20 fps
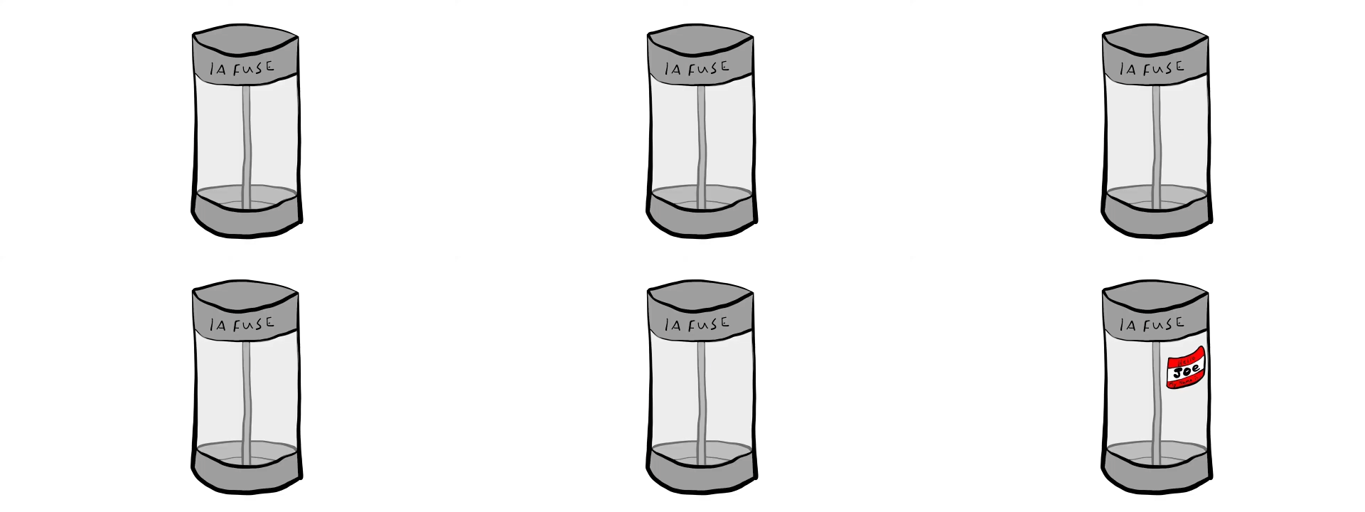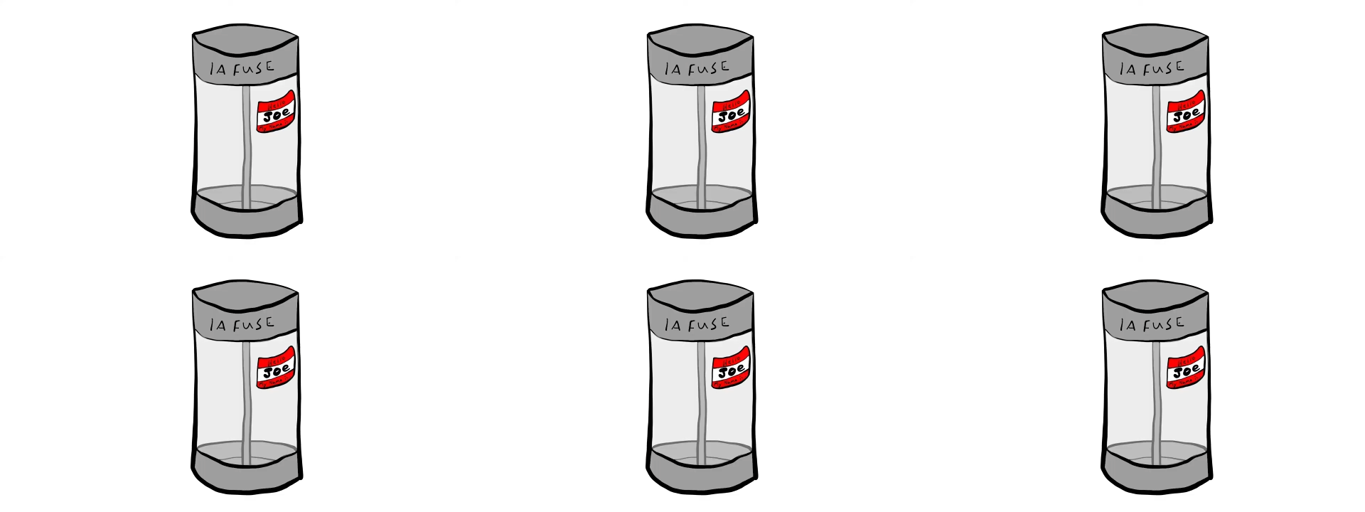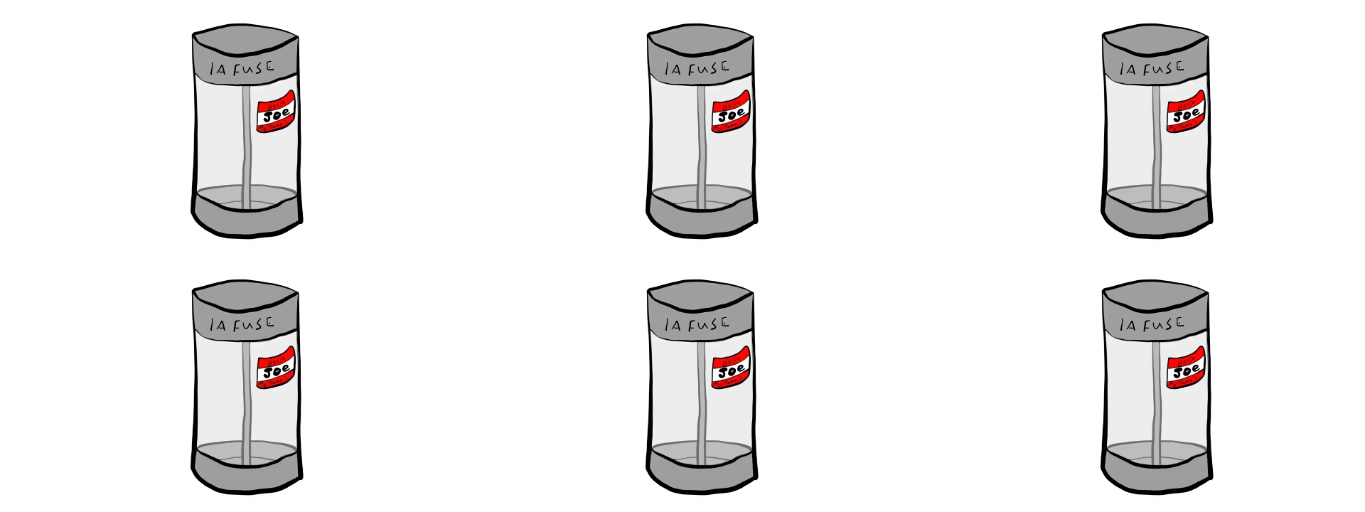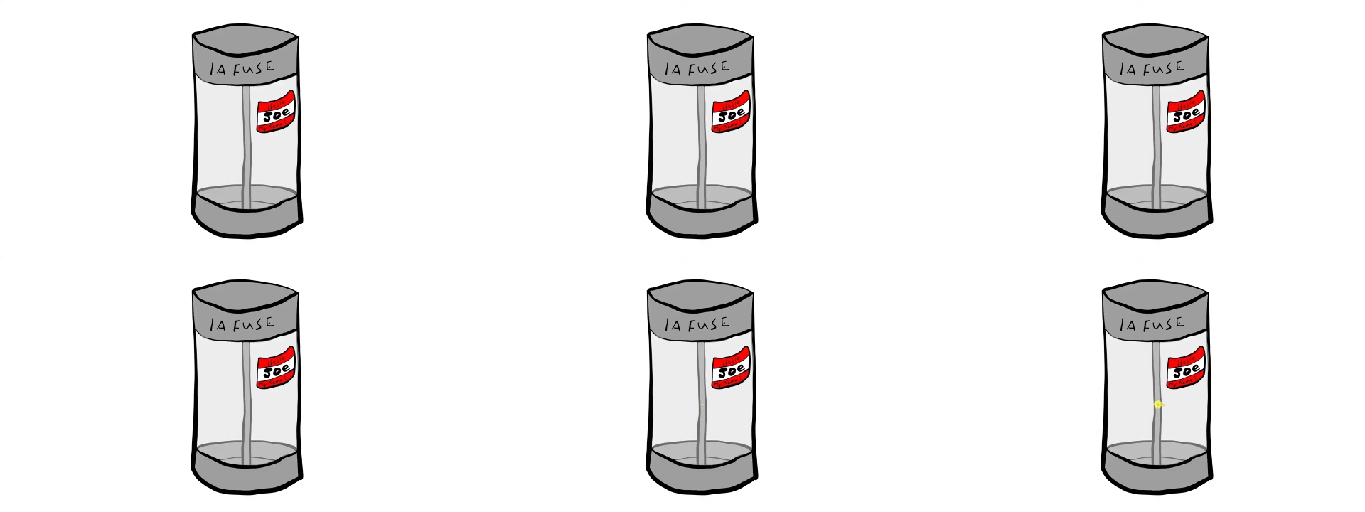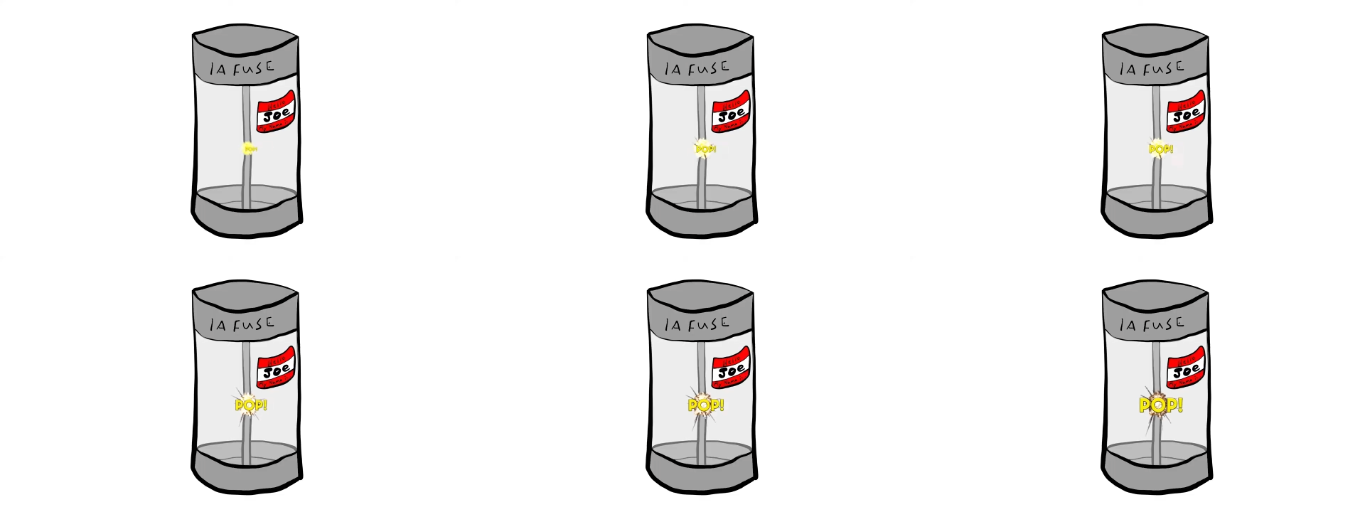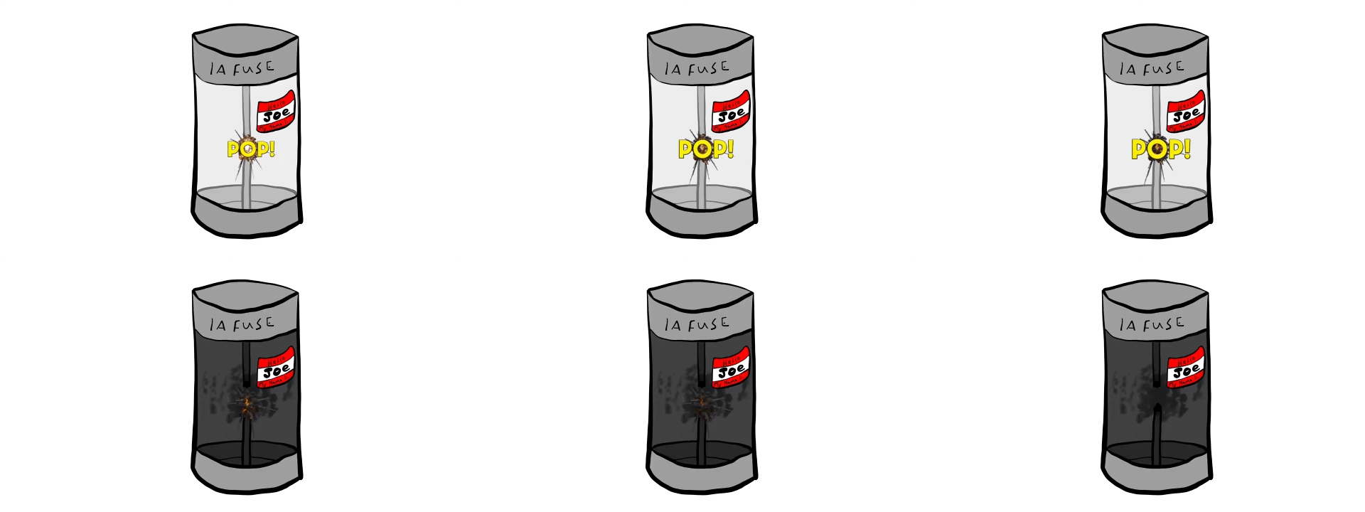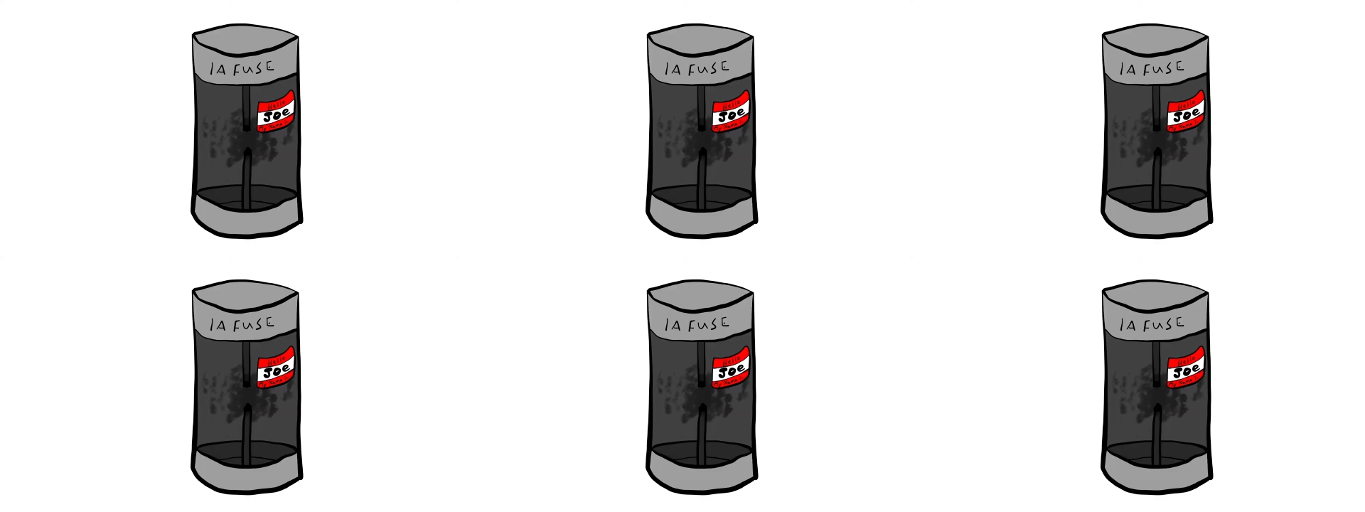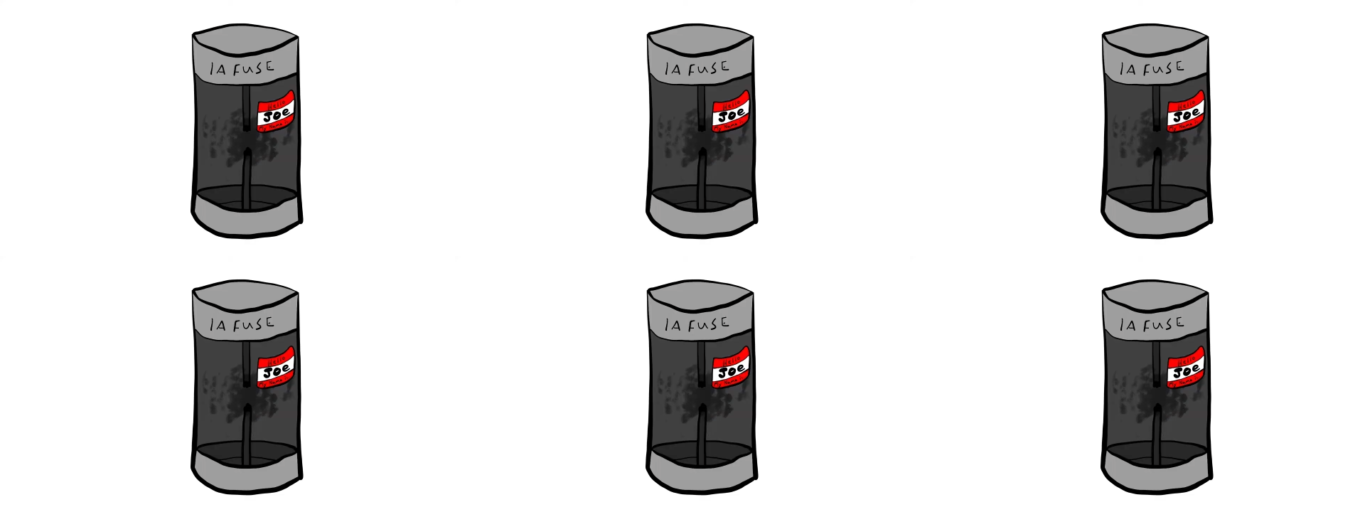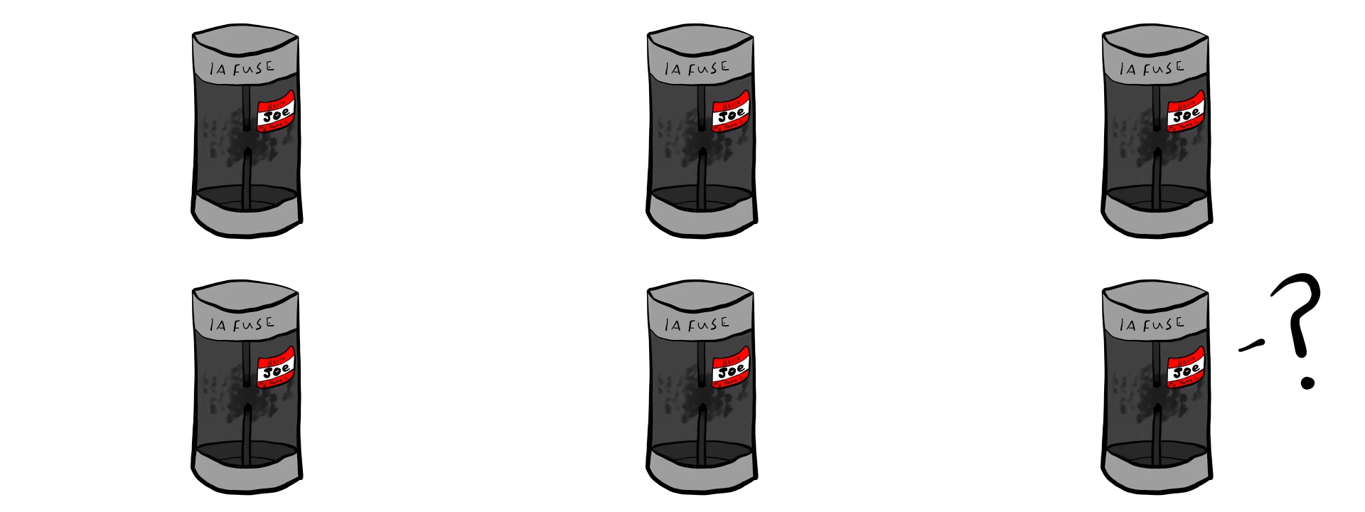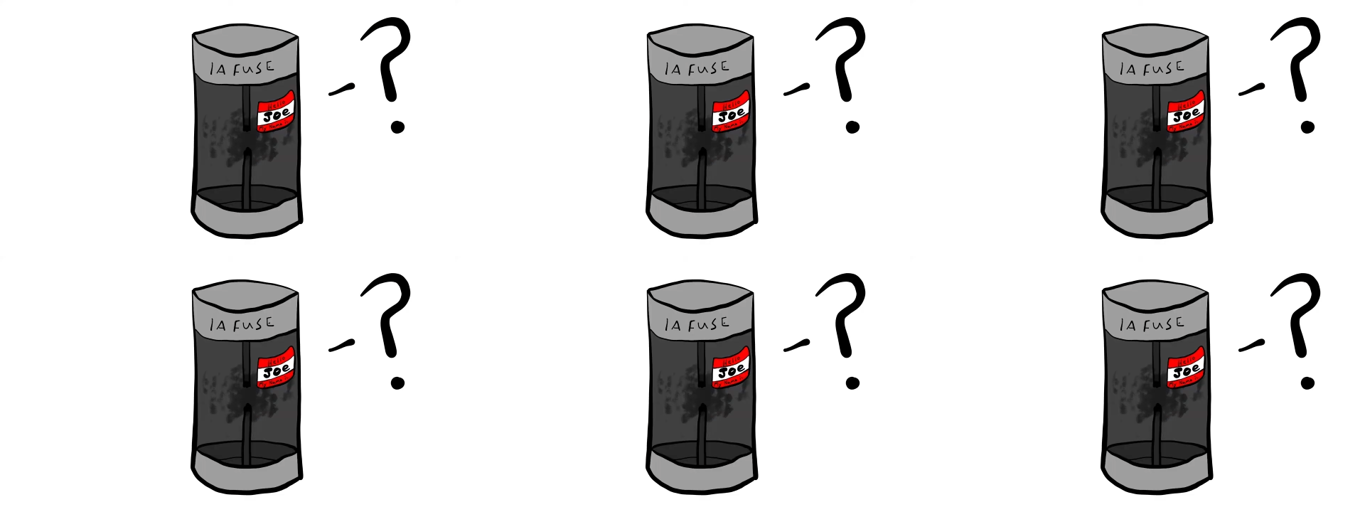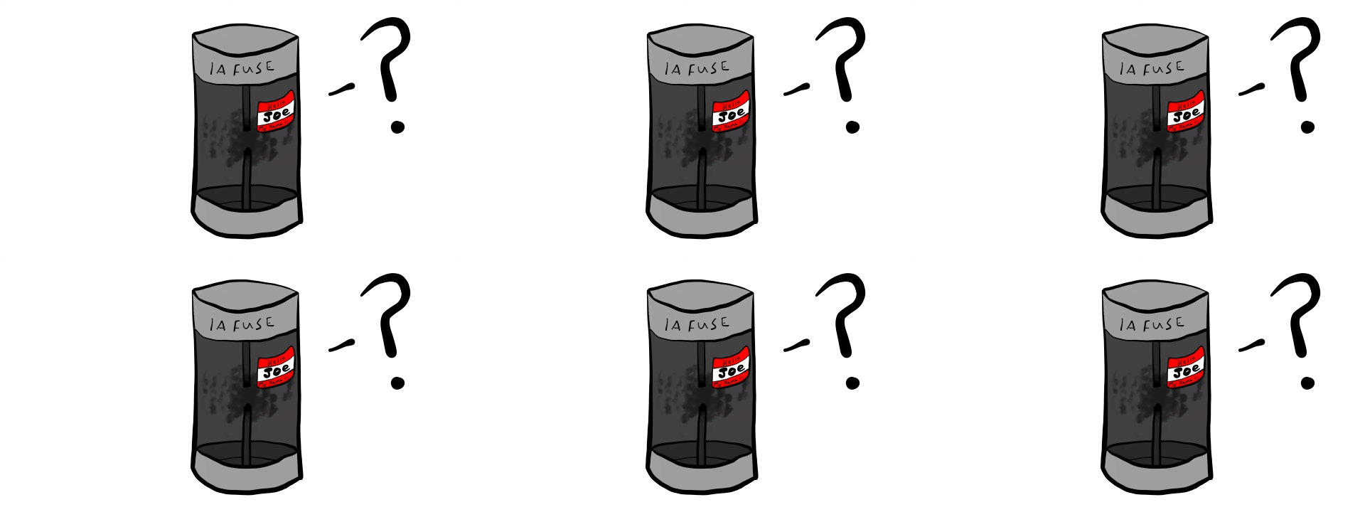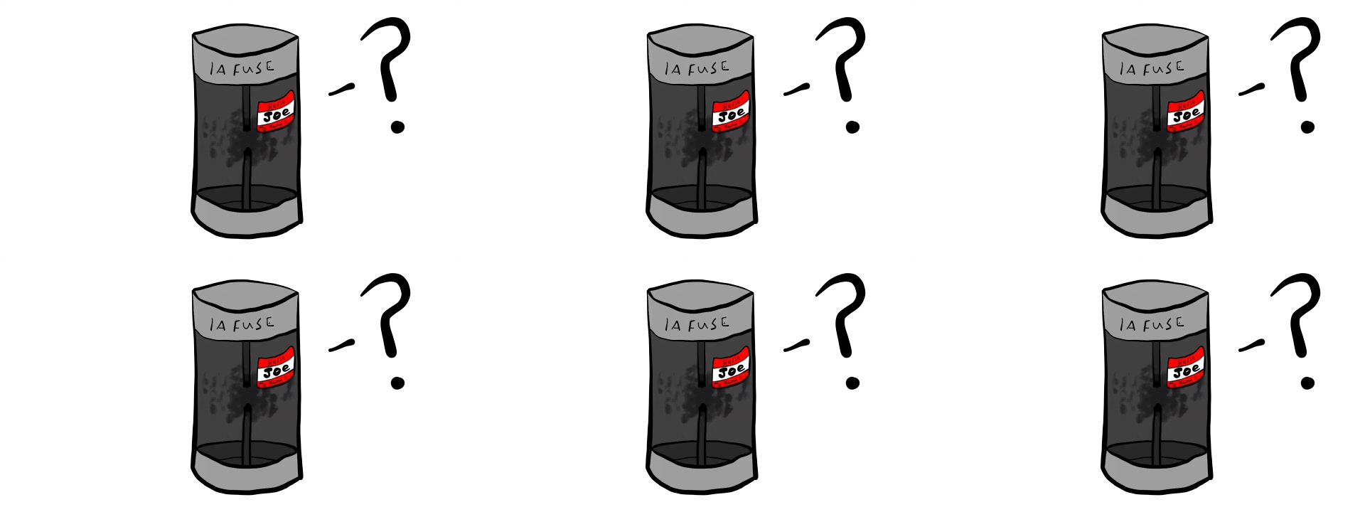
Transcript: (no speaker visible)